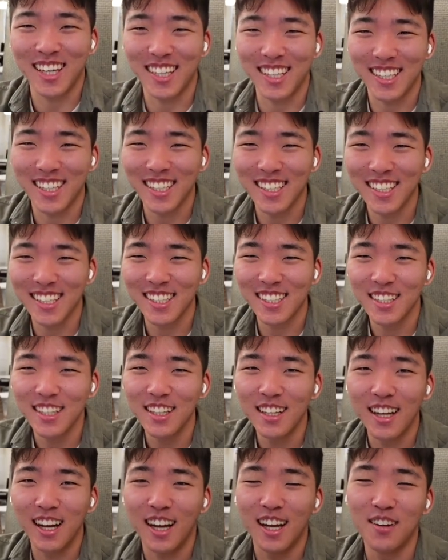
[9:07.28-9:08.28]
Who are you?
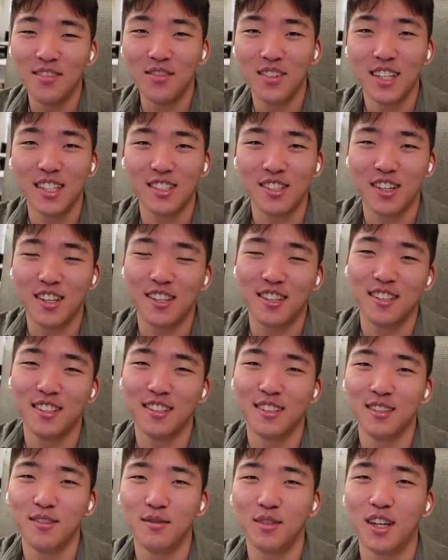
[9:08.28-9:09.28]
I'm
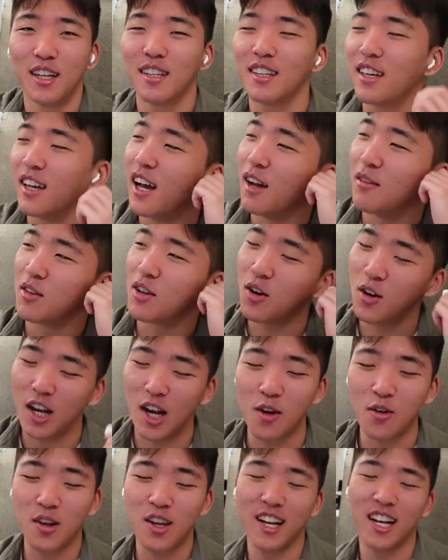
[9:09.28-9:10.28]
Jonathan, but I'm
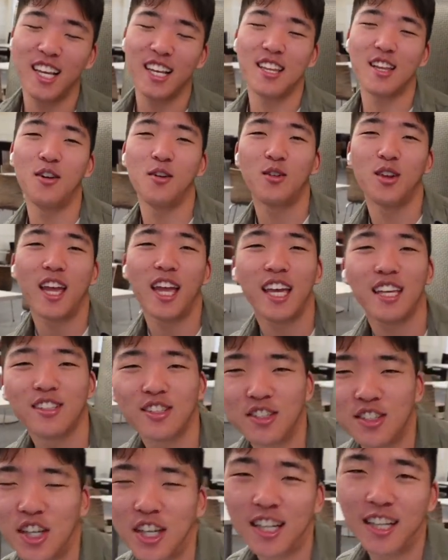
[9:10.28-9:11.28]
colloquially known as
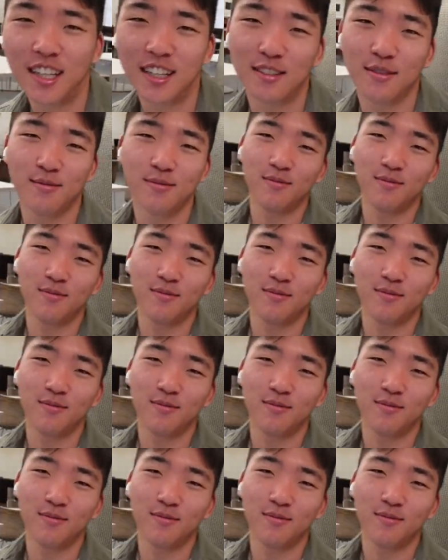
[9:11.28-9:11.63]
J D.